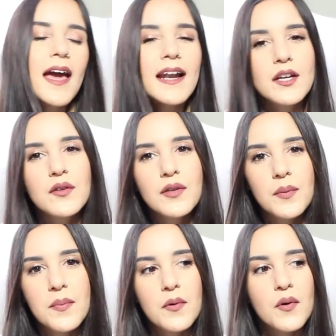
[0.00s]
And I know there are
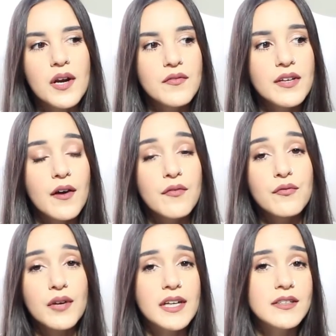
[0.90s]
people who are even
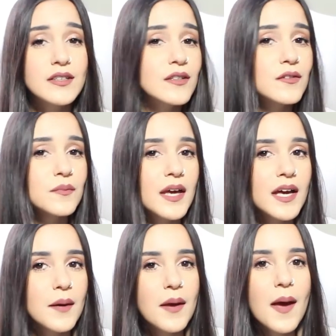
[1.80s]
afraid to use
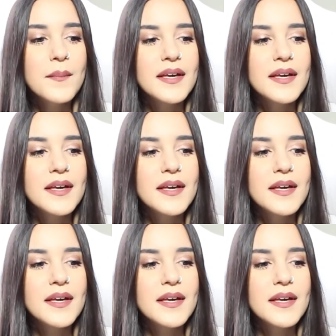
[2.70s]
makeup